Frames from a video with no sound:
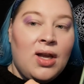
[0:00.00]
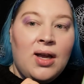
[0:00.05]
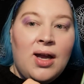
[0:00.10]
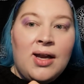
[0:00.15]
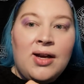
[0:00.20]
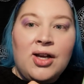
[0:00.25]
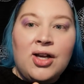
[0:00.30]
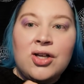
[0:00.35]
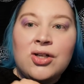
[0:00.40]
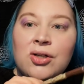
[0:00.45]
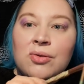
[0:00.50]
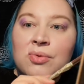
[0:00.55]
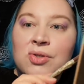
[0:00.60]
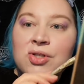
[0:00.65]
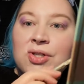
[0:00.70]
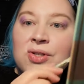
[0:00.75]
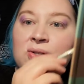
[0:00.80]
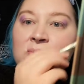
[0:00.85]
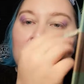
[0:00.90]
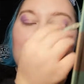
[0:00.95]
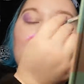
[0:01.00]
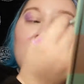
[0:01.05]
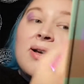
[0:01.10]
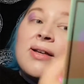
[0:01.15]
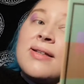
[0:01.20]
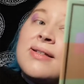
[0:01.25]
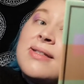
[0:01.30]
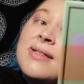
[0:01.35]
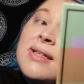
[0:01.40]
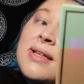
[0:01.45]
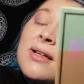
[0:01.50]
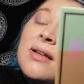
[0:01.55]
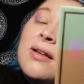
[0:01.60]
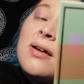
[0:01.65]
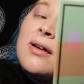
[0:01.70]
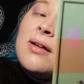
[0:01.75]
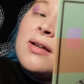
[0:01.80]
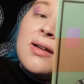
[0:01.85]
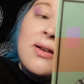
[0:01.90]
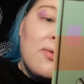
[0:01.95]
And I can always use a bit of concealer
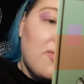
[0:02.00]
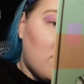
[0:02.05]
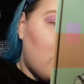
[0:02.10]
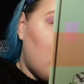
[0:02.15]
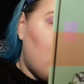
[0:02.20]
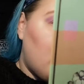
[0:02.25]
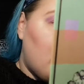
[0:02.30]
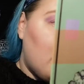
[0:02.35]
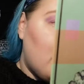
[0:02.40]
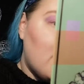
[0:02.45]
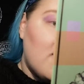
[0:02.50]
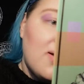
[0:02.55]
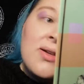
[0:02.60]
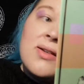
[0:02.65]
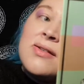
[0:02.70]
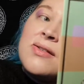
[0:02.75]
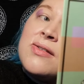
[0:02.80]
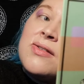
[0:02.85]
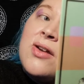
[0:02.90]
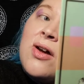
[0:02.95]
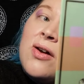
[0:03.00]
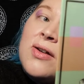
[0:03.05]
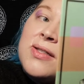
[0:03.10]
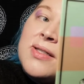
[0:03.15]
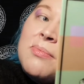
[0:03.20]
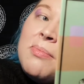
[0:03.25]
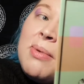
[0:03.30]
if I start to